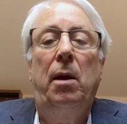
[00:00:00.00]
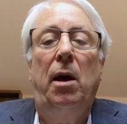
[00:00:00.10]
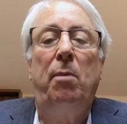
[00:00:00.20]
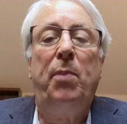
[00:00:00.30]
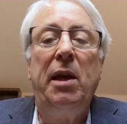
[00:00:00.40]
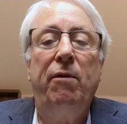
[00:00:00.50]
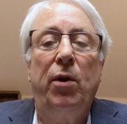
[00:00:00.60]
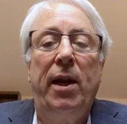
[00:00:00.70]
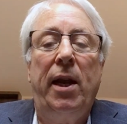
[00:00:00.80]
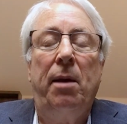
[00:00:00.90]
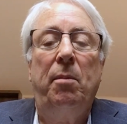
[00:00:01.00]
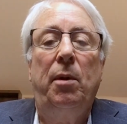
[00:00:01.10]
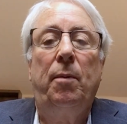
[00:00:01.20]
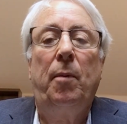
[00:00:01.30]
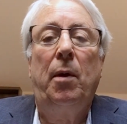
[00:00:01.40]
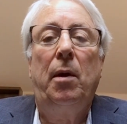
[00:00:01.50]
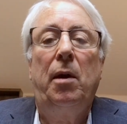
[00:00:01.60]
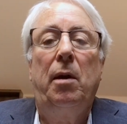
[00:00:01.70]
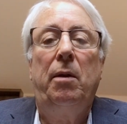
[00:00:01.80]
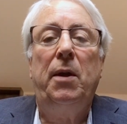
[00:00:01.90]
a beaver dam.
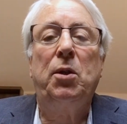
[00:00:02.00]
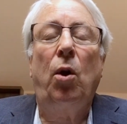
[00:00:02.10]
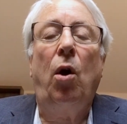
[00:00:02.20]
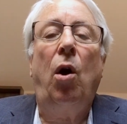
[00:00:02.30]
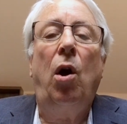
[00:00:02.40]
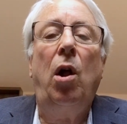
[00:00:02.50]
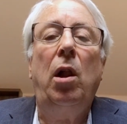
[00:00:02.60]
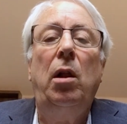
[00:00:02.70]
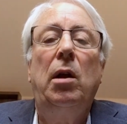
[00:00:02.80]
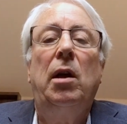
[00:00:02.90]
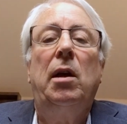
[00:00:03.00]
These are all